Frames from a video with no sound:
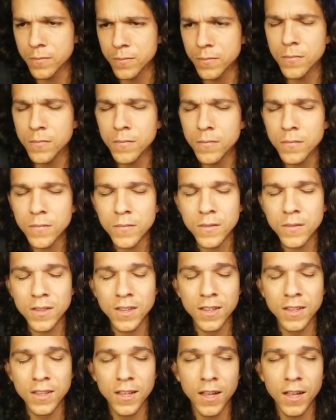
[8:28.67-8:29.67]
a little
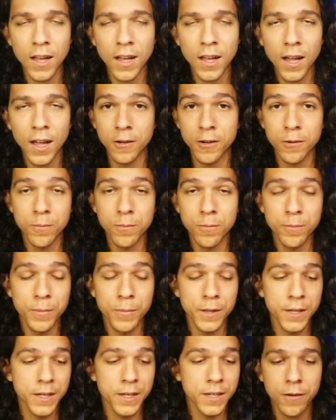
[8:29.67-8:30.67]
bit of
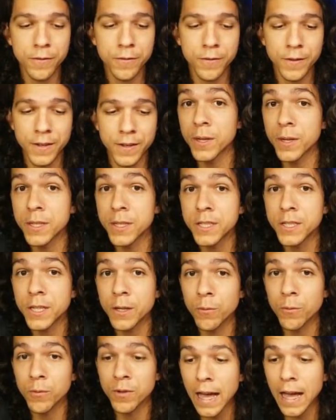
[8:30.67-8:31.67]
experimenting with that.
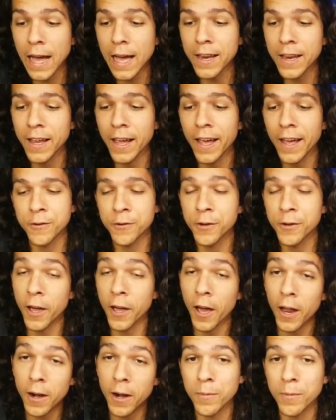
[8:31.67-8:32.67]
And you got to be a member
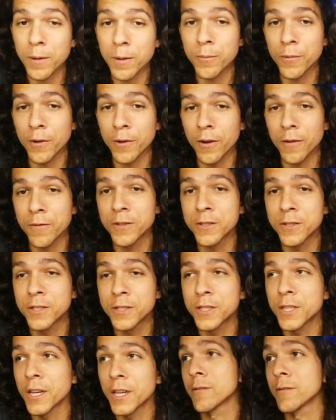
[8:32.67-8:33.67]
of the channel to
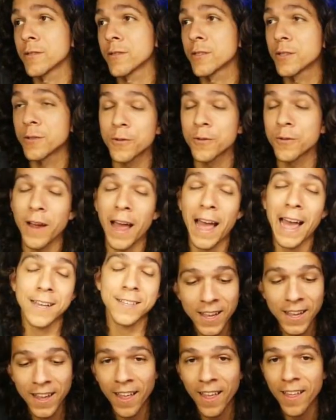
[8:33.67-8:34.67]
access
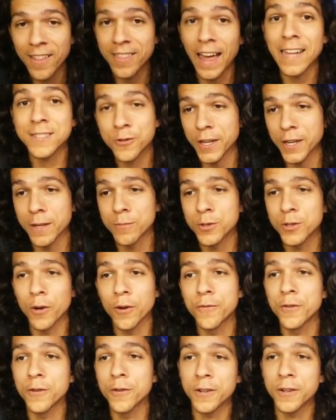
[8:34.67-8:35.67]
that stream. So
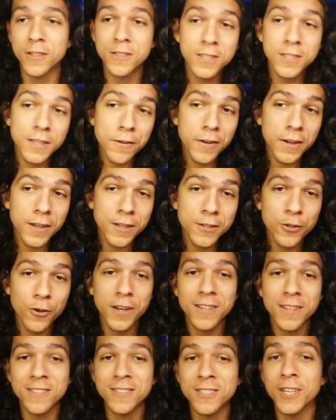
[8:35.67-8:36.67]
if you're considering
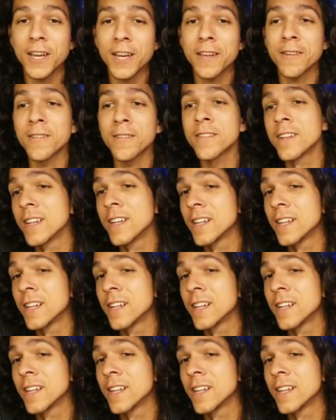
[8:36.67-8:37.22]
joining the channel,